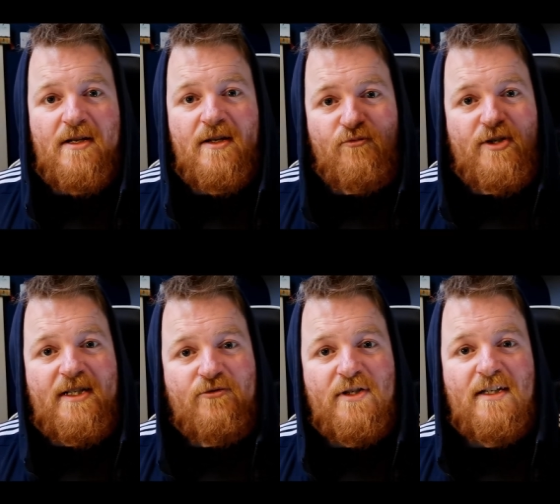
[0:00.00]
It
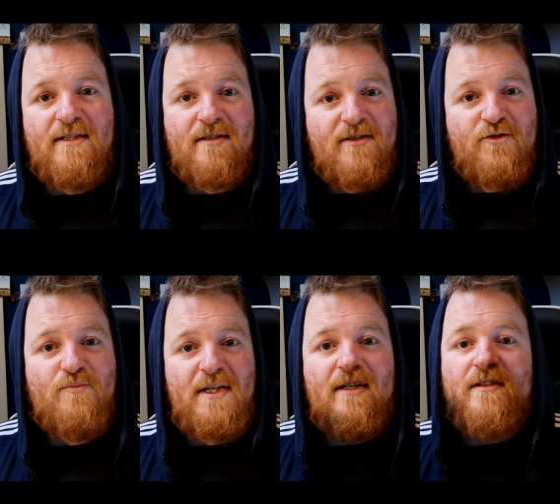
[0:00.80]
really, really is. And I
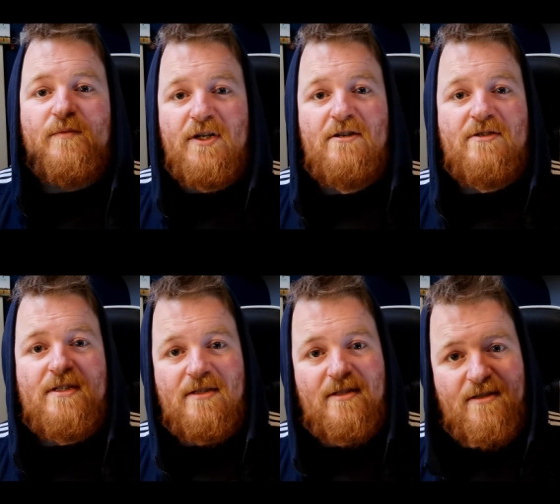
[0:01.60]
don't mean that the virus
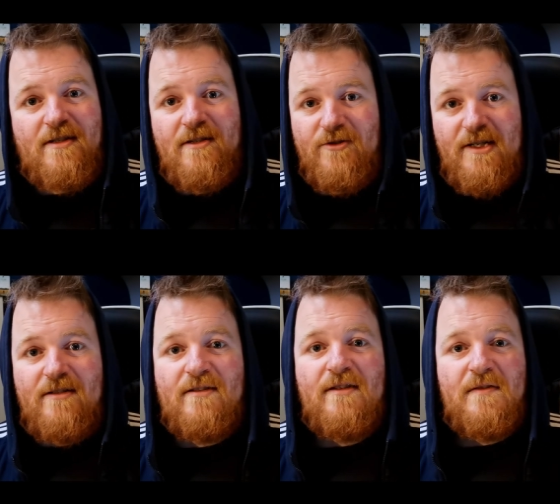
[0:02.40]
is exciting or
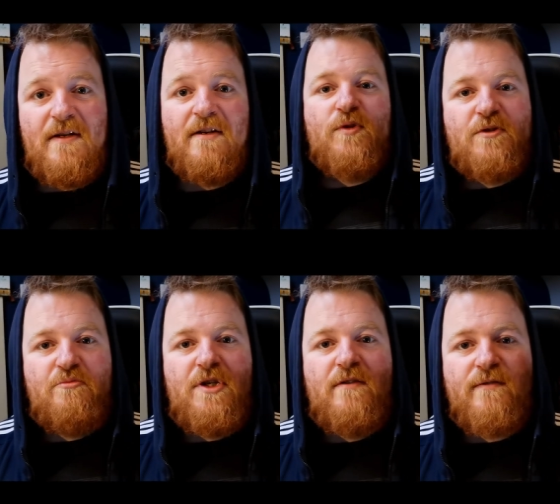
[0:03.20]
anything like that, but to
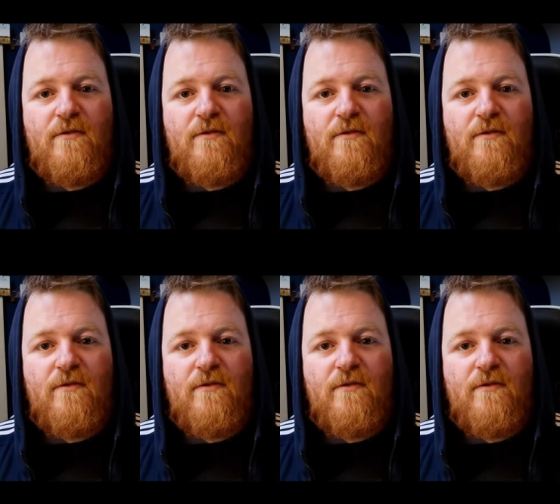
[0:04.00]
me,